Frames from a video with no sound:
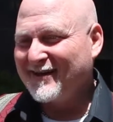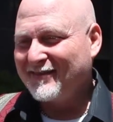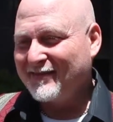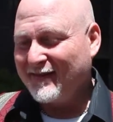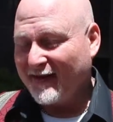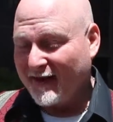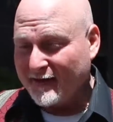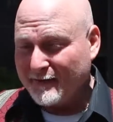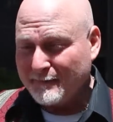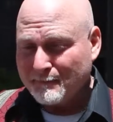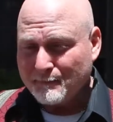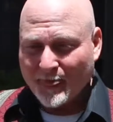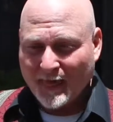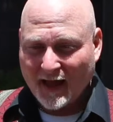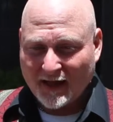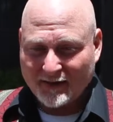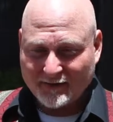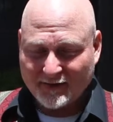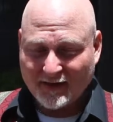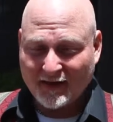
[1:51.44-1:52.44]
Then
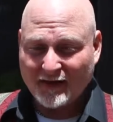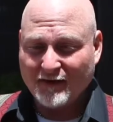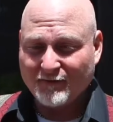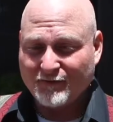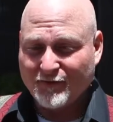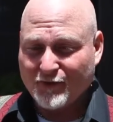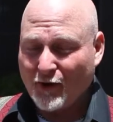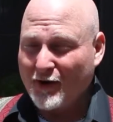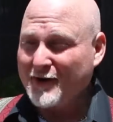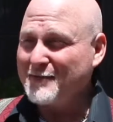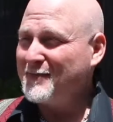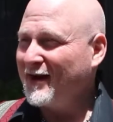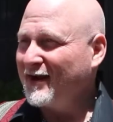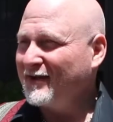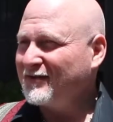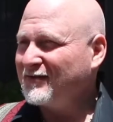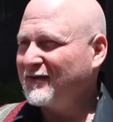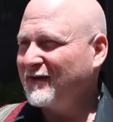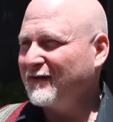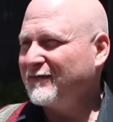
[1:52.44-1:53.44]
at the end of 30
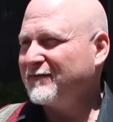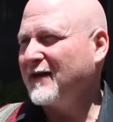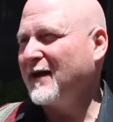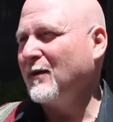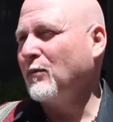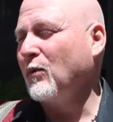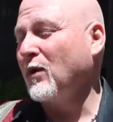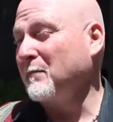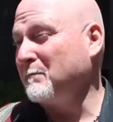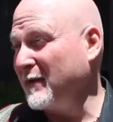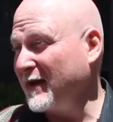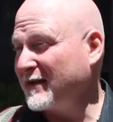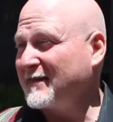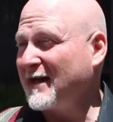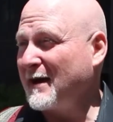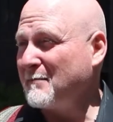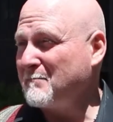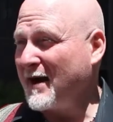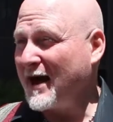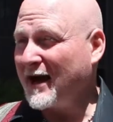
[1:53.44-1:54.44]
minutes, if they want to pick
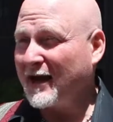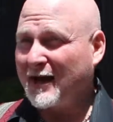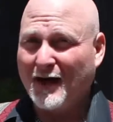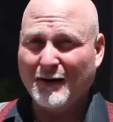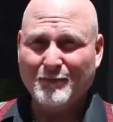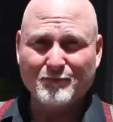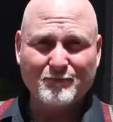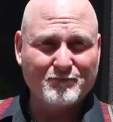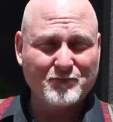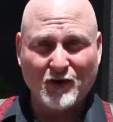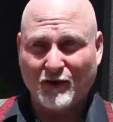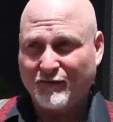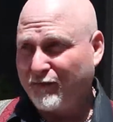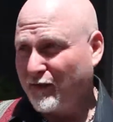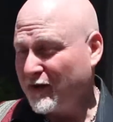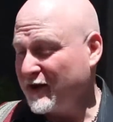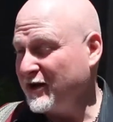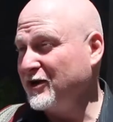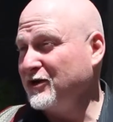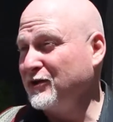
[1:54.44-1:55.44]
that back up, they're
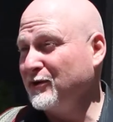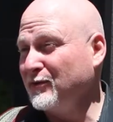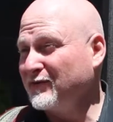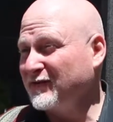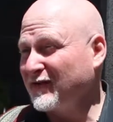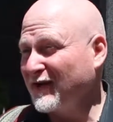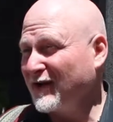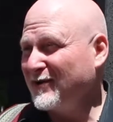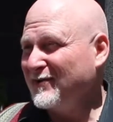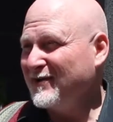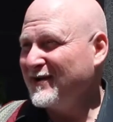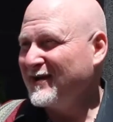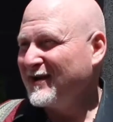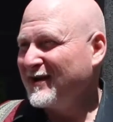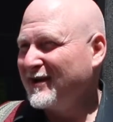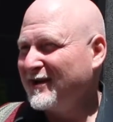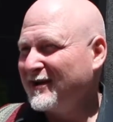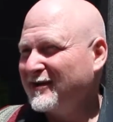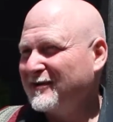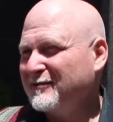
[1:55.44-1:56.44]
free to do so,
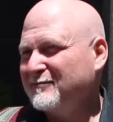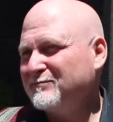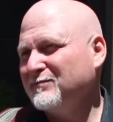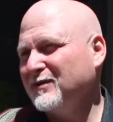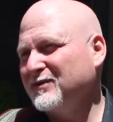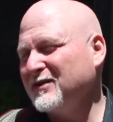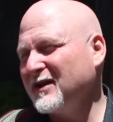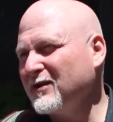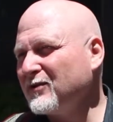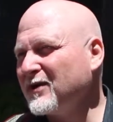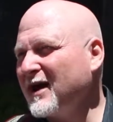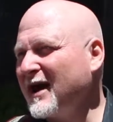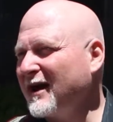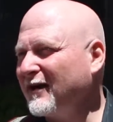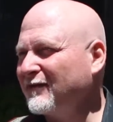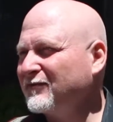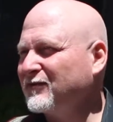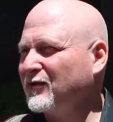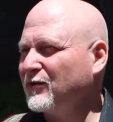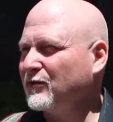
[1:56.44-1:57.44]
but they don't
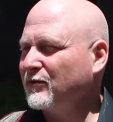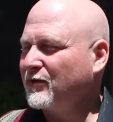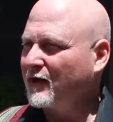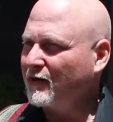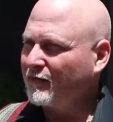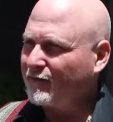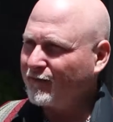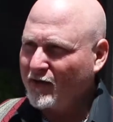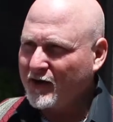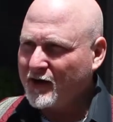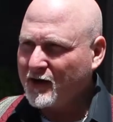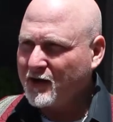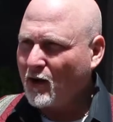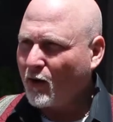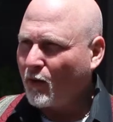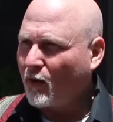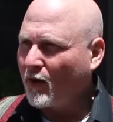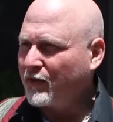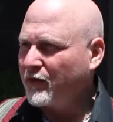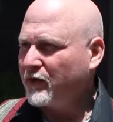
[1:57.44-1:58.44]
have to. They're free to
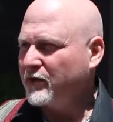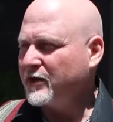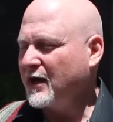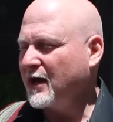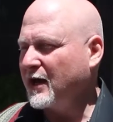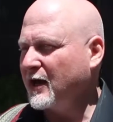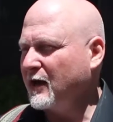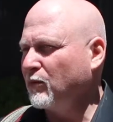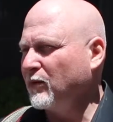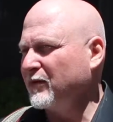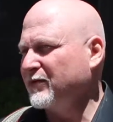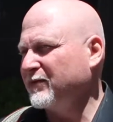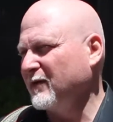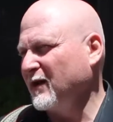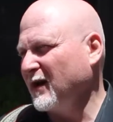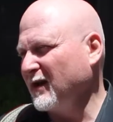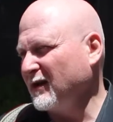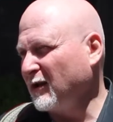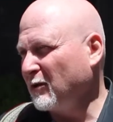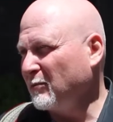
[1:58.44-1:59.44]
go on their day with
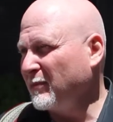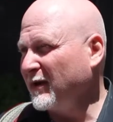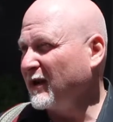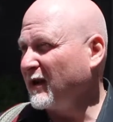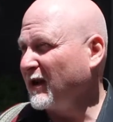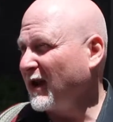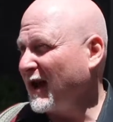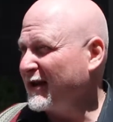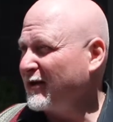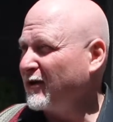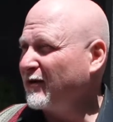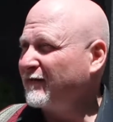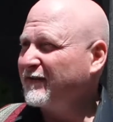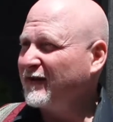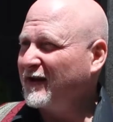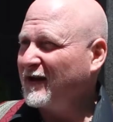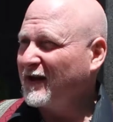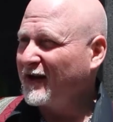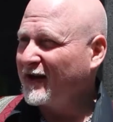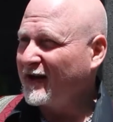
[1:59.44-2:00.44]
a little bit lighter
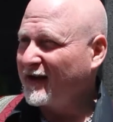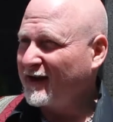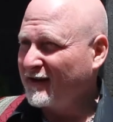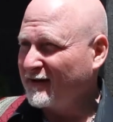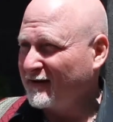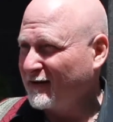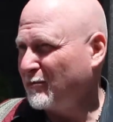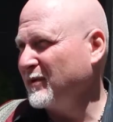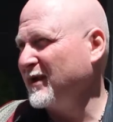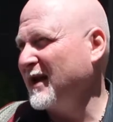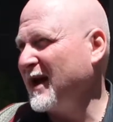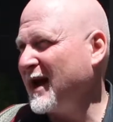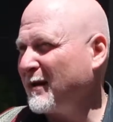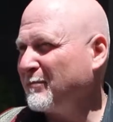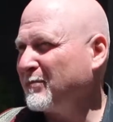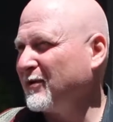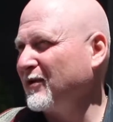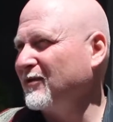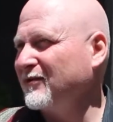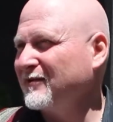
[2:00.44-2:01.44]
feeling and a little bit
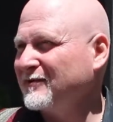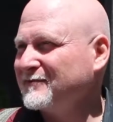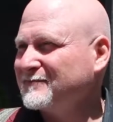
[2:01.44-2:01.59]
happier.